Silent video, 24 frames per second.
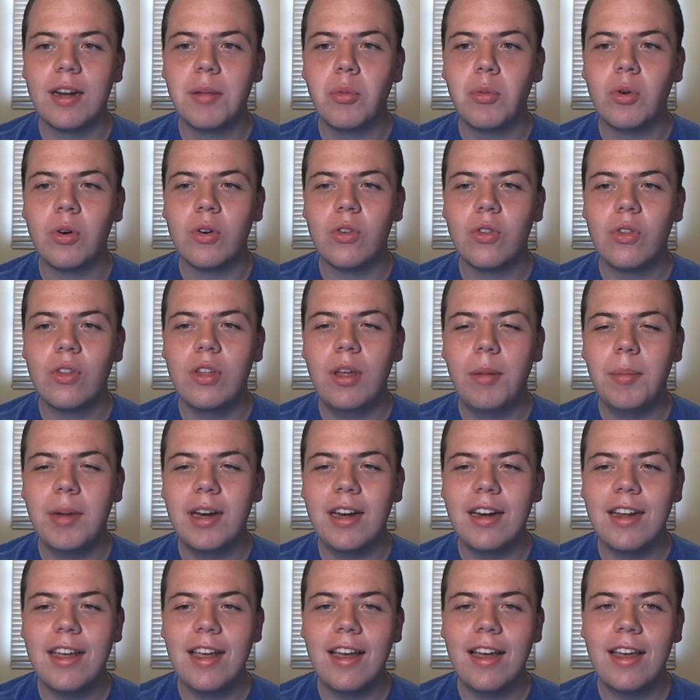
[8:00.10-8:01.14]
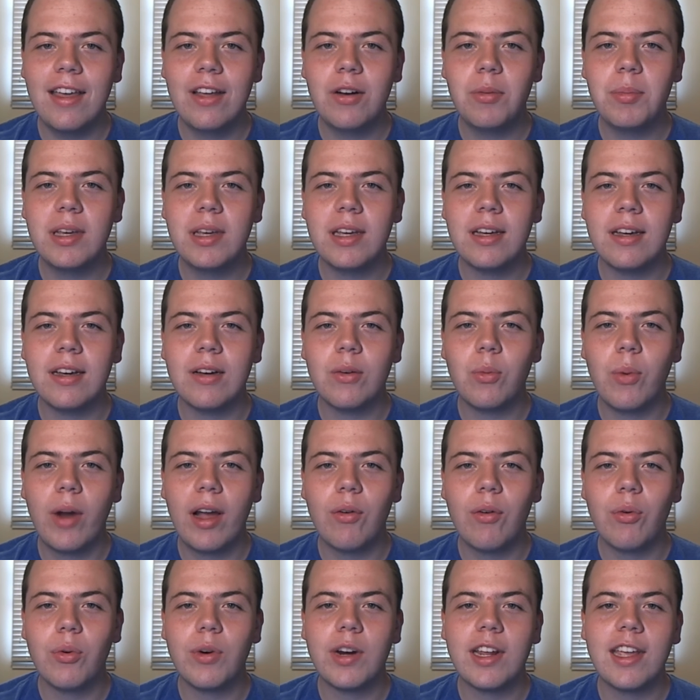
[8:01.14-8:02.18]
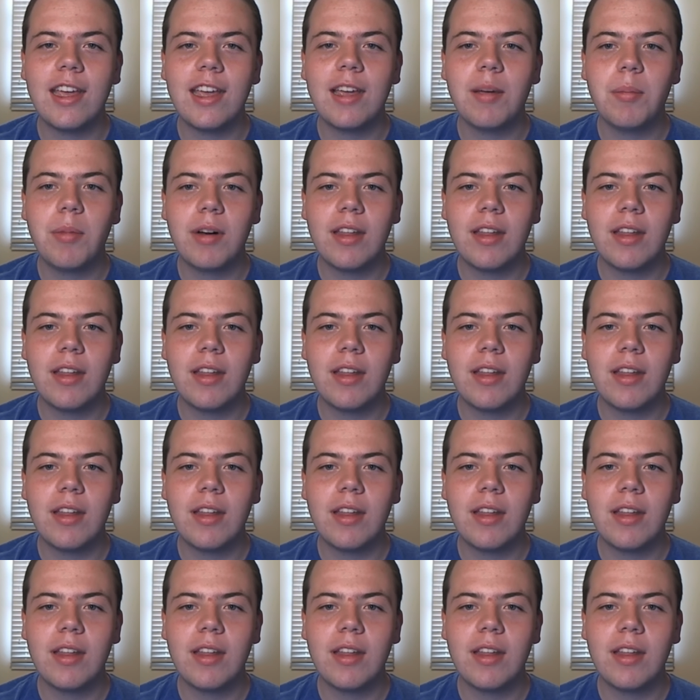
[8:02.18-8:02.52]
anymore. So, I mean, yeah, it'll be a rivalry game,